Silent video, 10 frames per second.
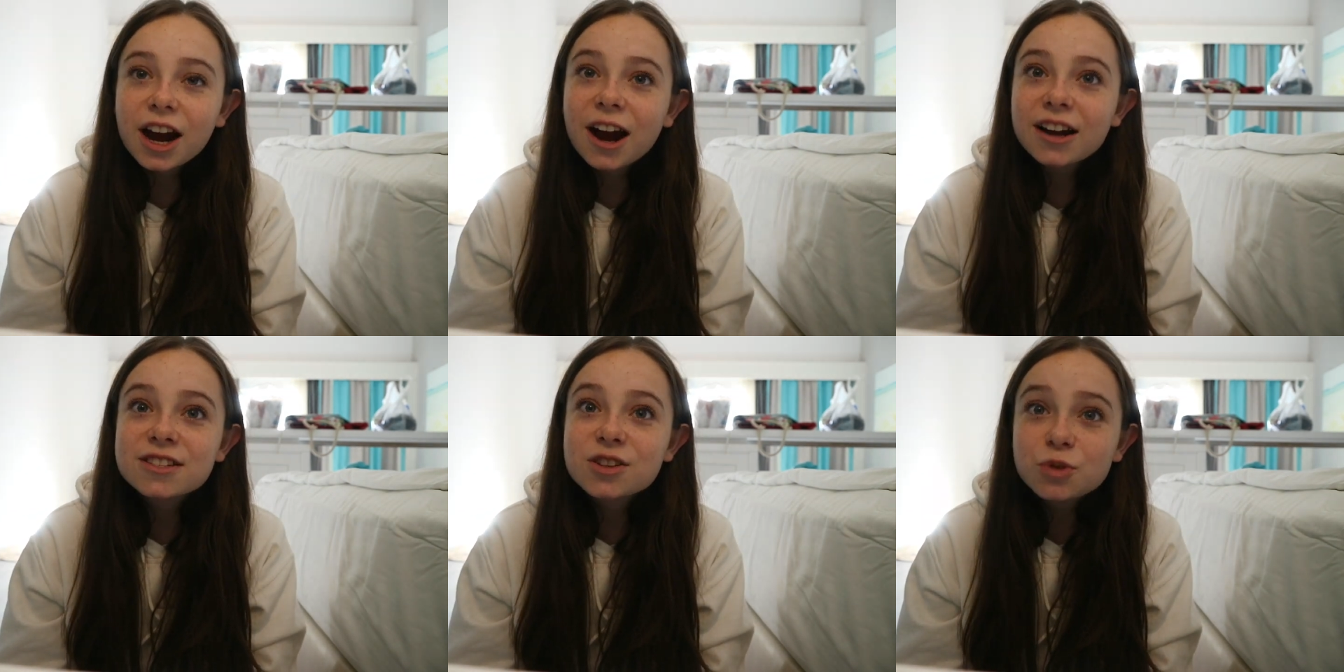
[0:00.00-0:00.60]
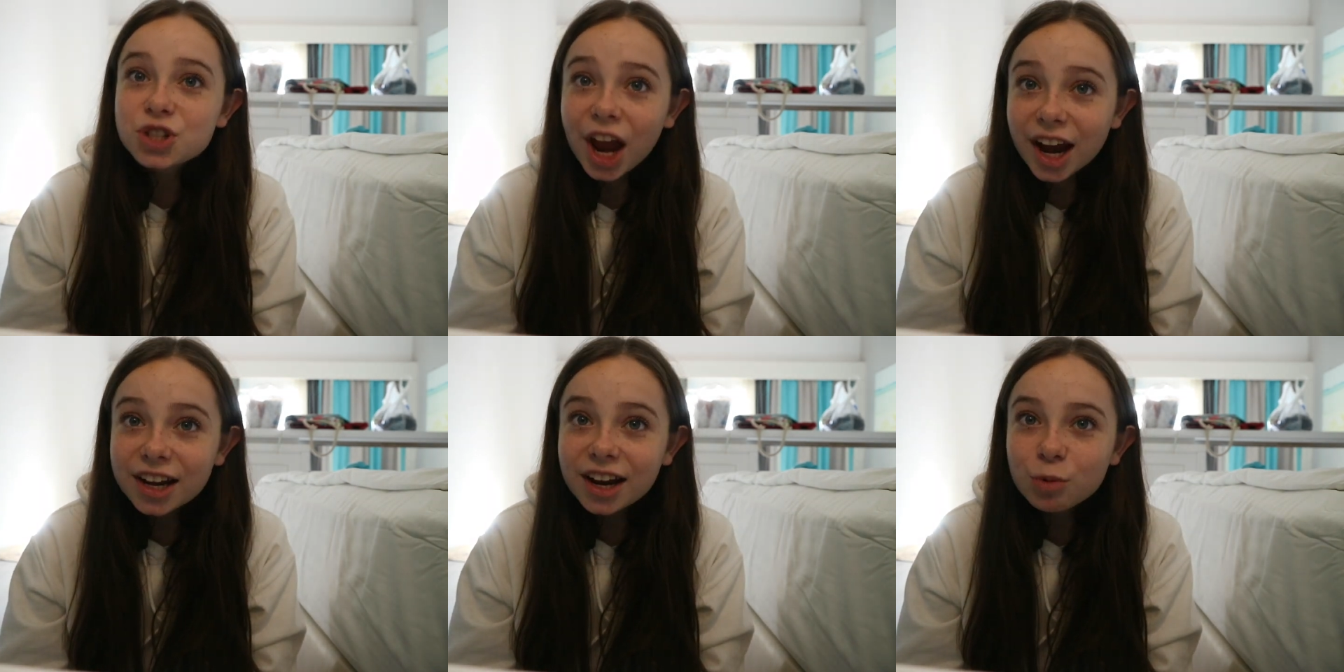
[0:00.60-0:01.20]
and so was she,
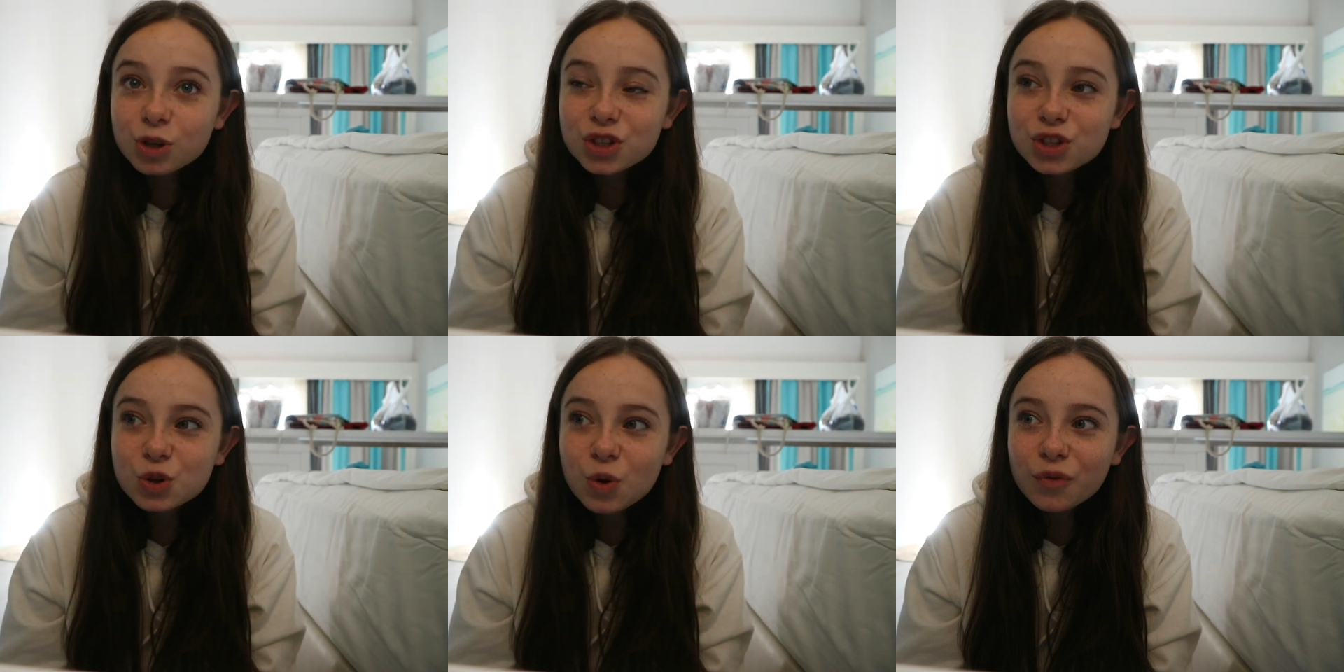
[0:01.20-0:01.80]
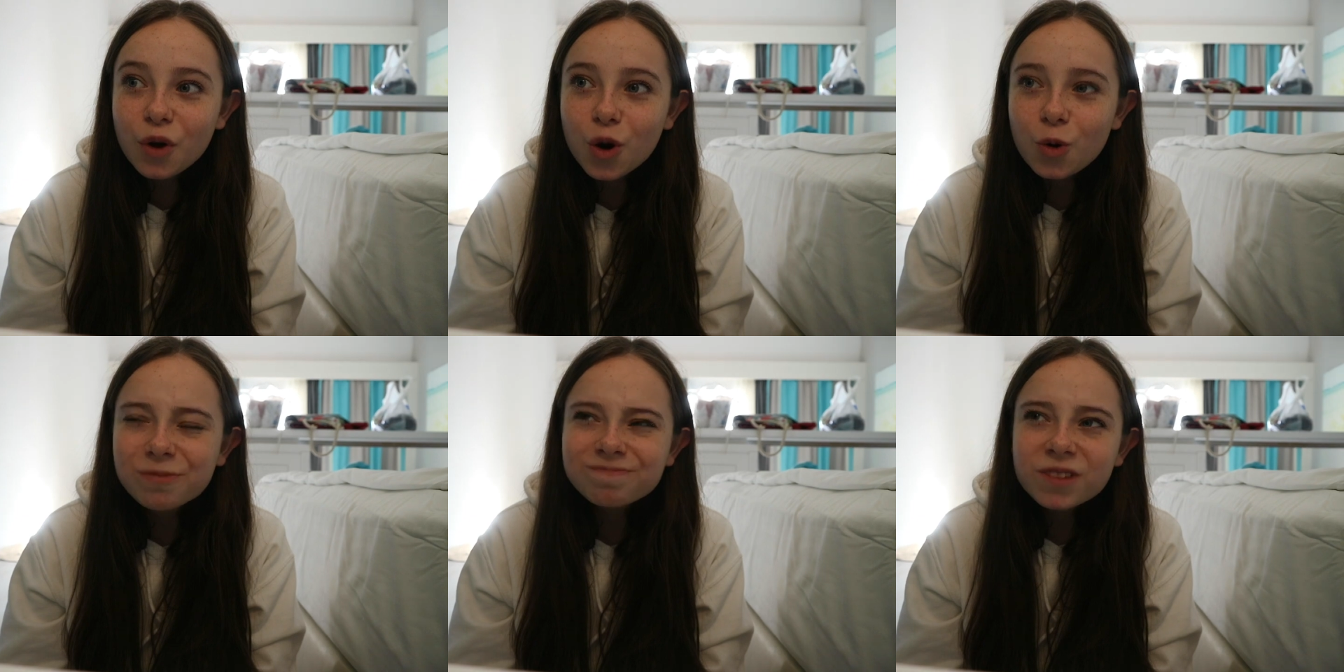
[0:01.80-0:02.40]
and we just sort of
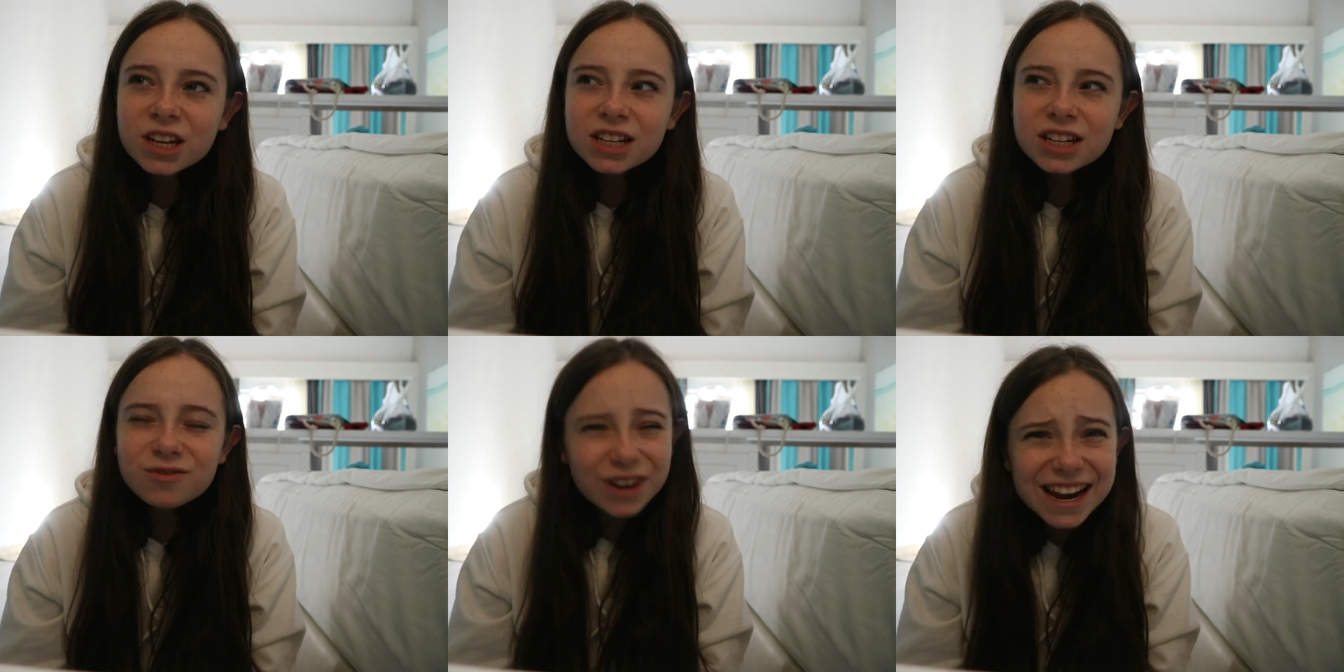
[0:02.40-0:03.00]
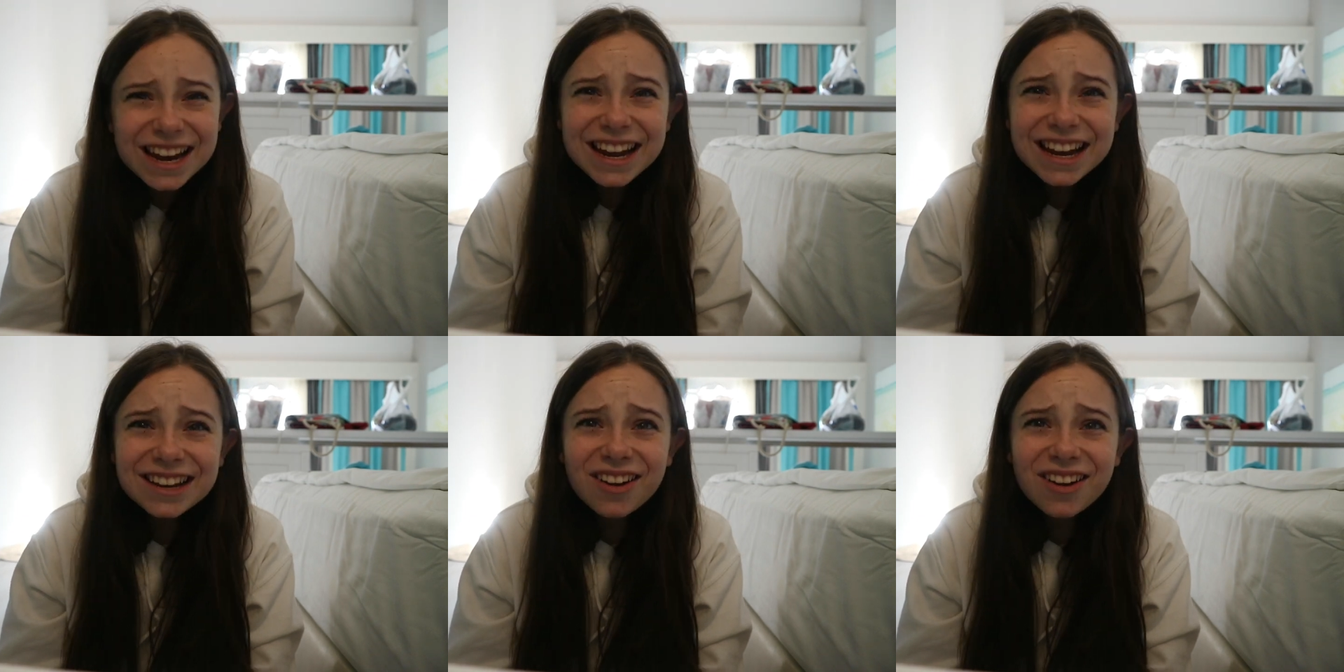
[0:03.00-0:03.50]
thought, really?